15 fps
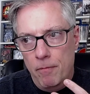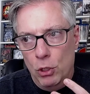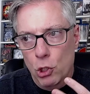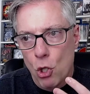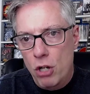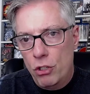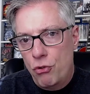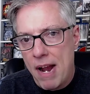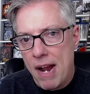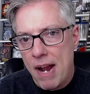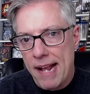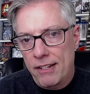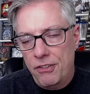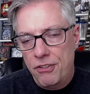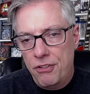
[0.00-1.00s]
long
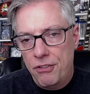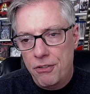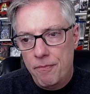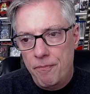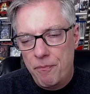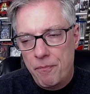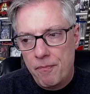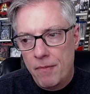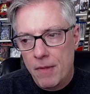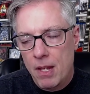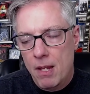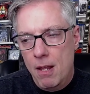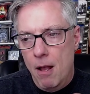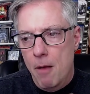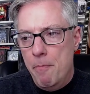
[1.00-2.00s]
tracks,
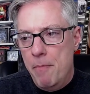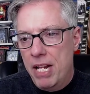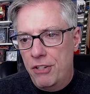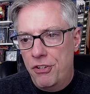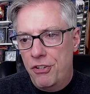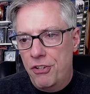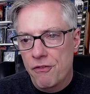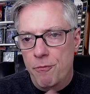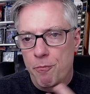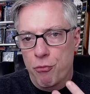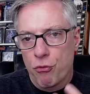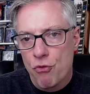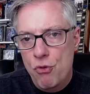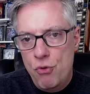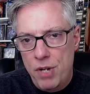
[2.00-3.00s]
a mix of
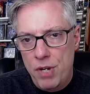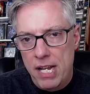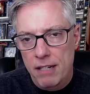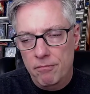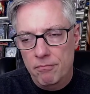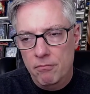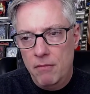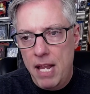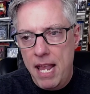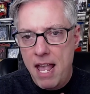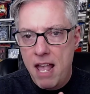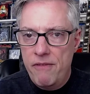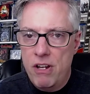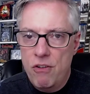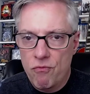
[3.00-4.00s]
brooding,
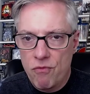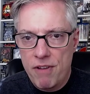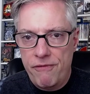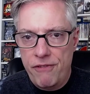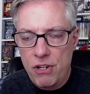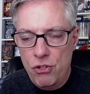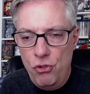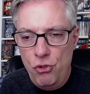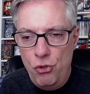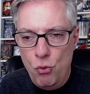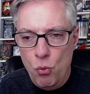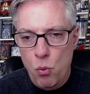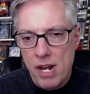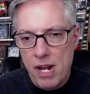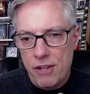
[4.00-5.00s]
heavy riffage
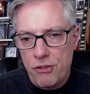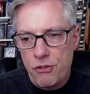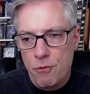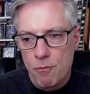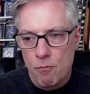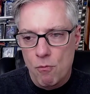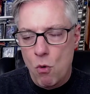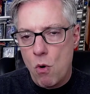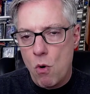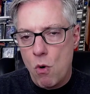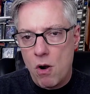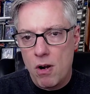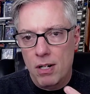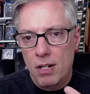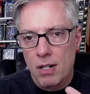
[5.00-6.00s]
with
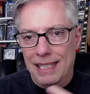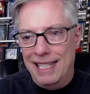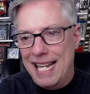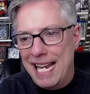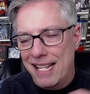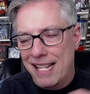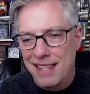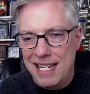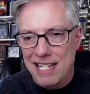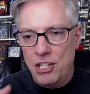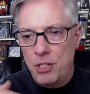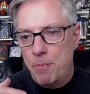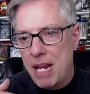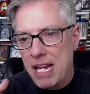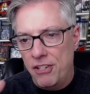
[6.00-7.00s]
more lengthy,
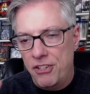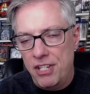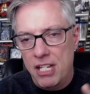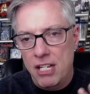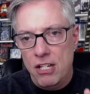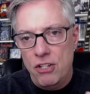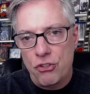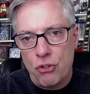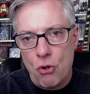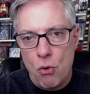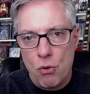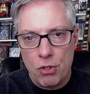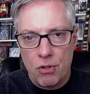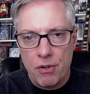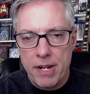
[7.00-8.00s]
spacey,
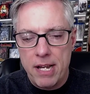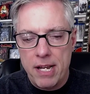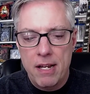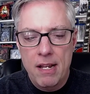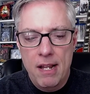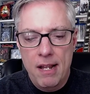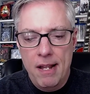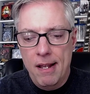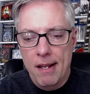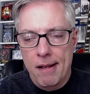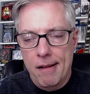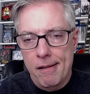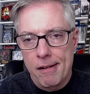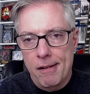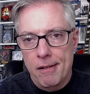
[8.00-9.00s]
stonery
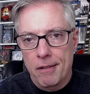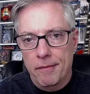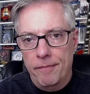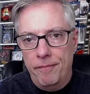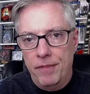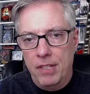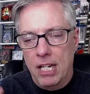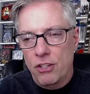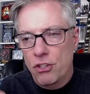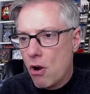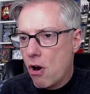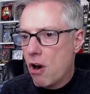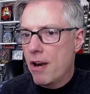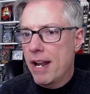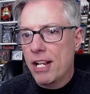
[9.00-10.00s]
uh,
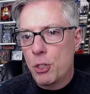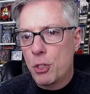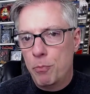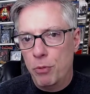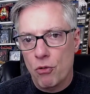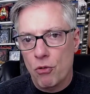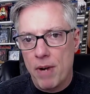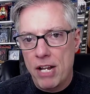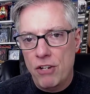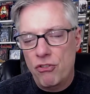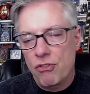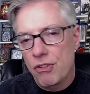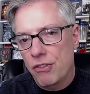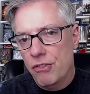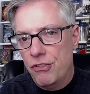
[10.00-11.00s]
guitar
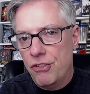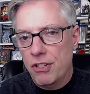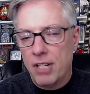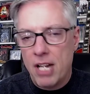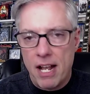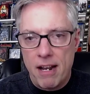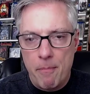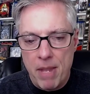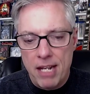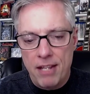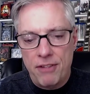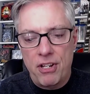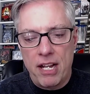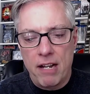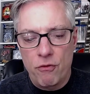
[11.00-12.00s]
explorations and kind of
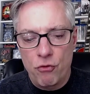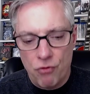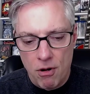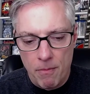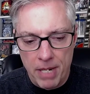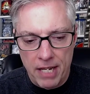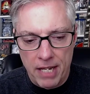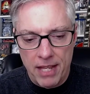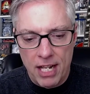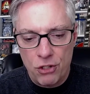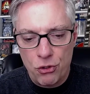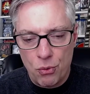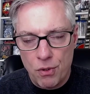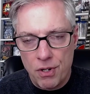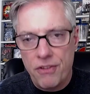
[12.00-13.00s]
meditative drumming and that
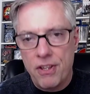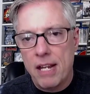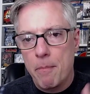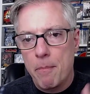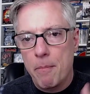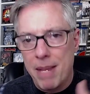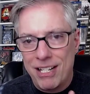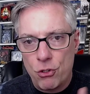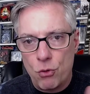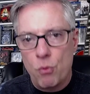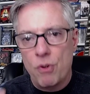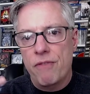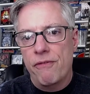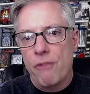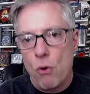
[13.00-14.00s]
sort of thing, mixed
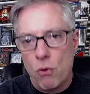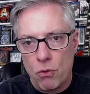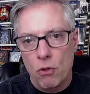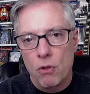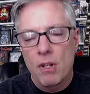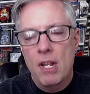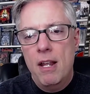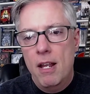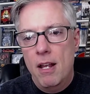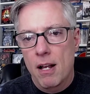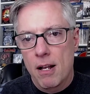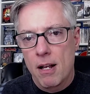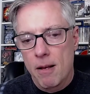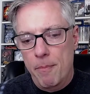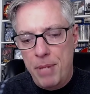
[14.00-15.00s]
with vocal
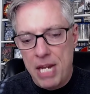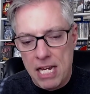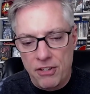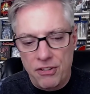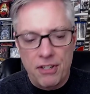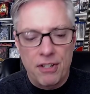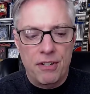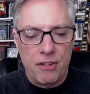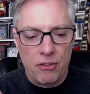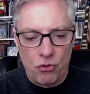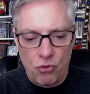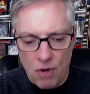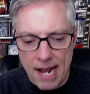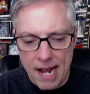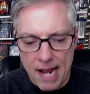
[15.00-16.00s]
uh, pieces and
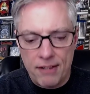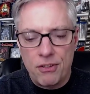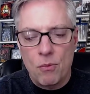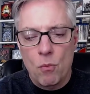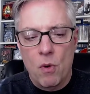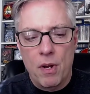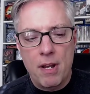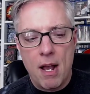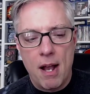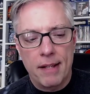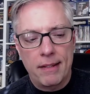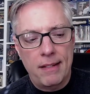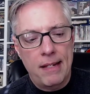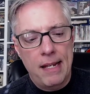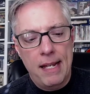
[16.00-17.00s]
tracks and
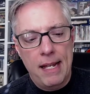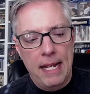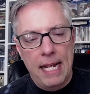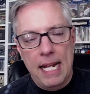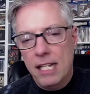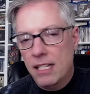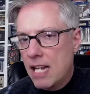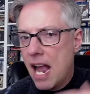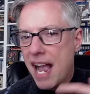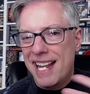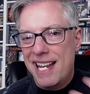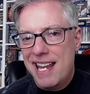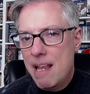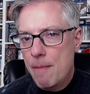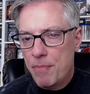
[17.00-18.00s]
whatnot.
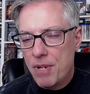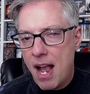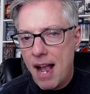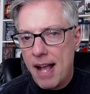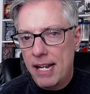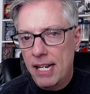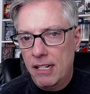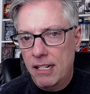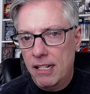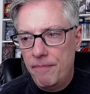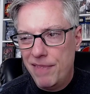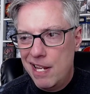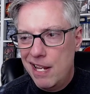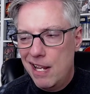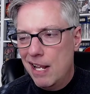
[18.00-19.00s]
Kind of hypnotic,
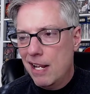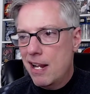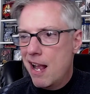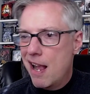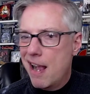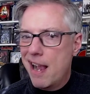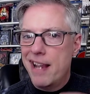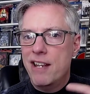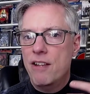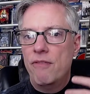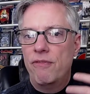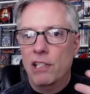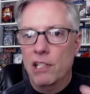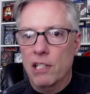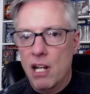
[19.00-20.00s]
kind of
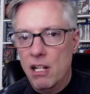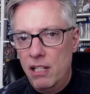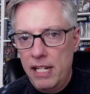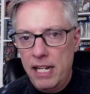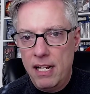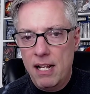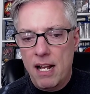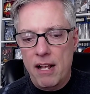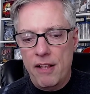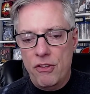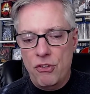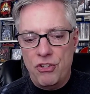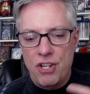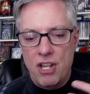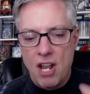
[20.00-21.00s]
lulling. Uh,
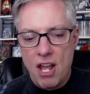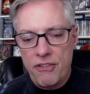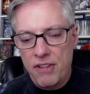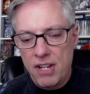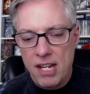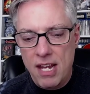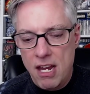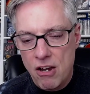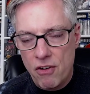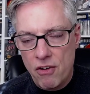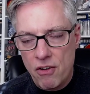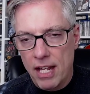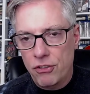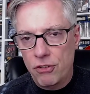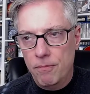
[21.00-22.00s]
there's nothing here
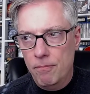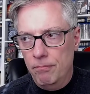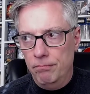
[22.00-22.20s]
that's